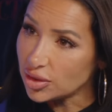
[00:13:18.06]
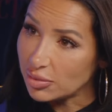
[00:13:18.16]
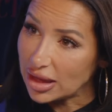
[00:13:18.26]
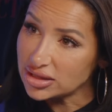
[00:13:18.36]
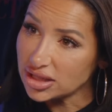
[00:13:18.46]
an
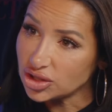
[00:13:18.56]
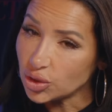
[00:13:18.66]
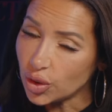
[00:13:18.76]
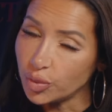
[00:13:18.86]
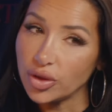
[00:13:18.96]
amazing
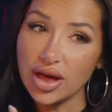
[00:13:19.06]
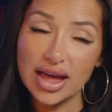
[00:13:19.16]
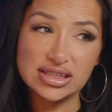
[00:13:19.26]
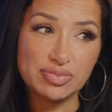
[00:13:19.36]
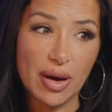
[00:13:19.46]
tour. Well,
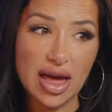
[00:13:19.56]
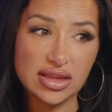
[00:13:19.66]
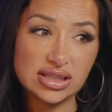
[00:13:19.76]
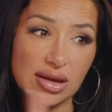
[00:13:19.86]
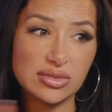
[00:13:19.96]
guys, by
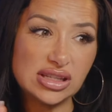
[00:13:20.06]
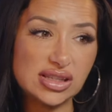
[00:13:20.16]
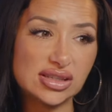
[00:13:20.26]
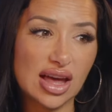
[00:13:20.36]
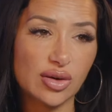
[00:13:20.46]
the time this
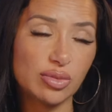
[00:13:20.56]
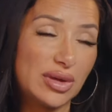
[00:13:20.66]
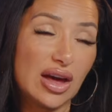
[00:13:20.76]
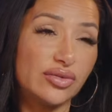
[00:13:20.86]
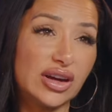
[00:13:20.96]
is out, it'll
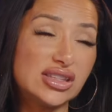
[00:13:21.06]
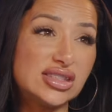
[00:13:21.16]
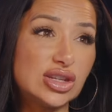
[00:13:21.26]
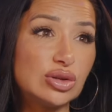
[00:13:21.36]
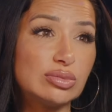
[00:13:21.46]
be out very
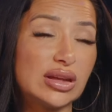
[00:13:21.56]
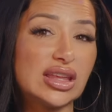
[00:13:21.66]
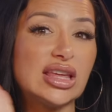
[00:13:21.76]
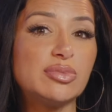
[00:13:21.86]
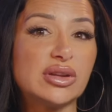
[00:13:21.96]
soon, but
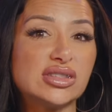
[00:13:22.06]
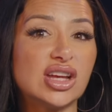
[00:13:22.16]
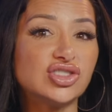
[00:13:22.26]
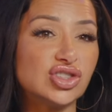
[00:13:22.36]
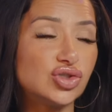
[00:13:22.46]
keep in
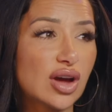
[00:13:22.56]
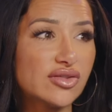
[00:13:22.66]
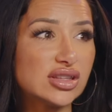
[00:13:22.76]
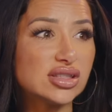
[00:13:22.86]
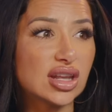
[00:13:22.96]
touch because
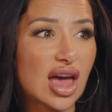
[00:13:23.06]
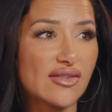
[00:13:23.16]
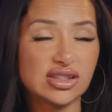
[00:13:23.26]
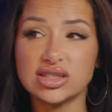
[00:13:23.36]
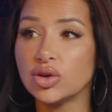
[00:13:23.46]
Trevor's going to yeah,
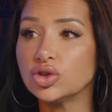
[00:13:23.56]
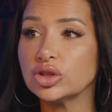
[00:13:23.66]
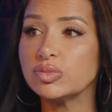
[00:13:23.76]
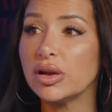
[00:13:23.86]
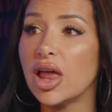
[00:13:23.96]
have please. his
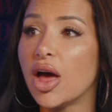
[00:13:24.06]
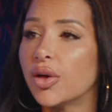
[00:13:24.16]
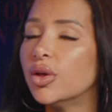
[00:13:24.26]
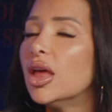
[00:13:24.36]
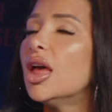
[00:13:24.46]
socials
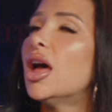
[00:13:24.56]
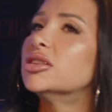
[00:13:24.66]
below yeah.